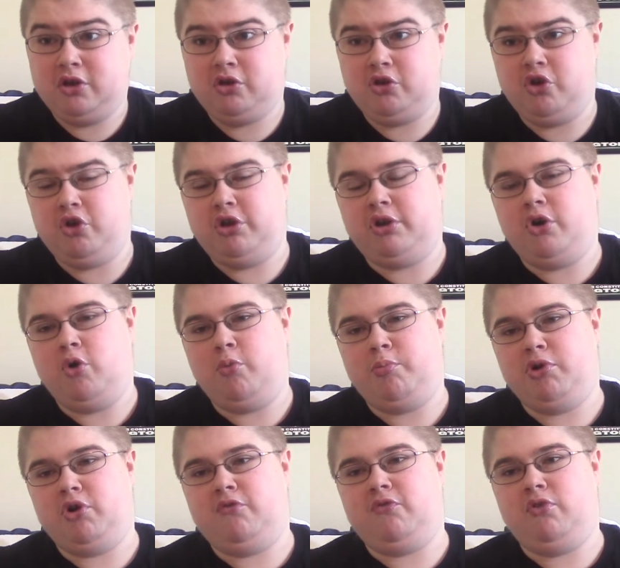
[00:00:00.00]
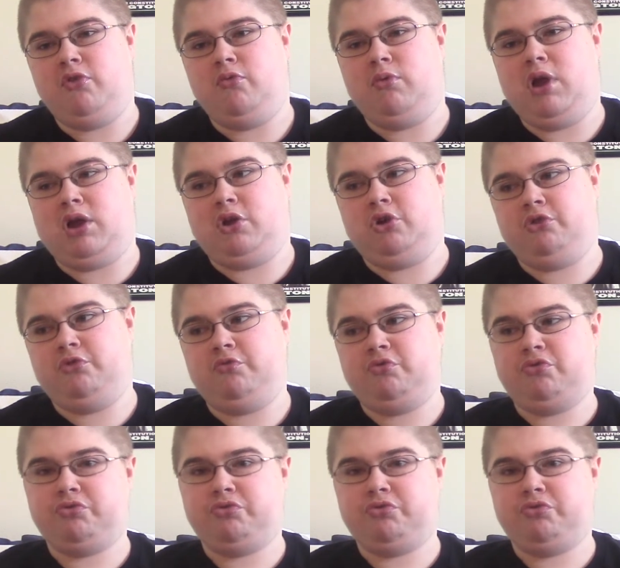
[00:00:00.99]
good opener for the record.